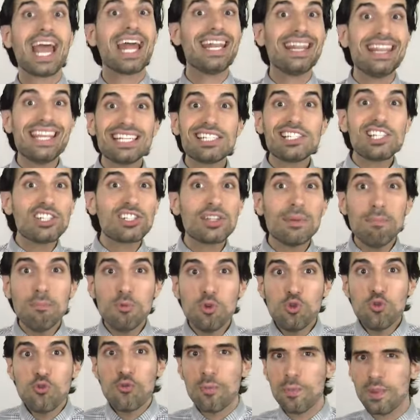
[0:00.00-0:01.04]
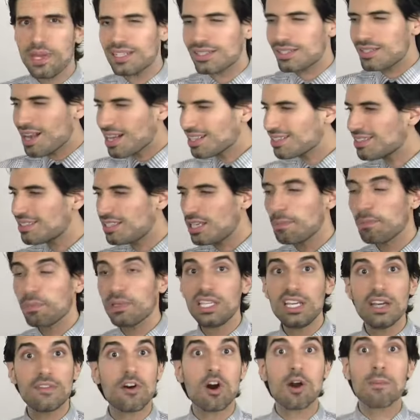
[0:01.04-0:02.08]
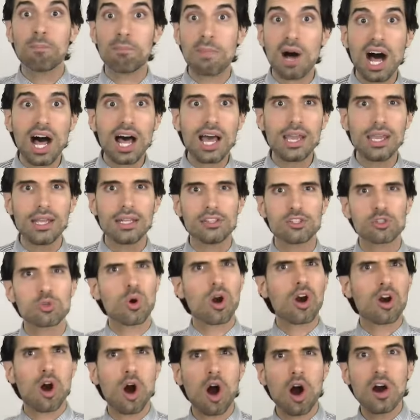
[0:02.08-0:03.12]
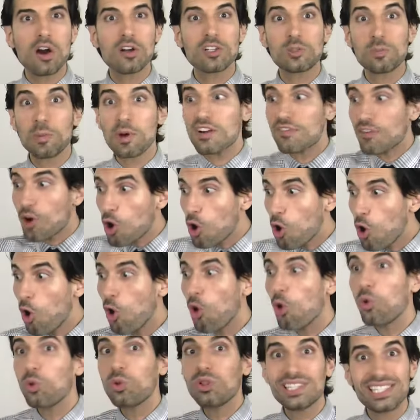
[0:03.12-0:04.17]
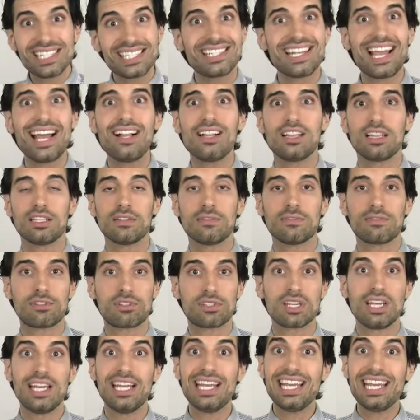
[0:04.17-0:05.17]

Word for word: And this is a movement not simply of our minds or our hearts, but of our whole selves,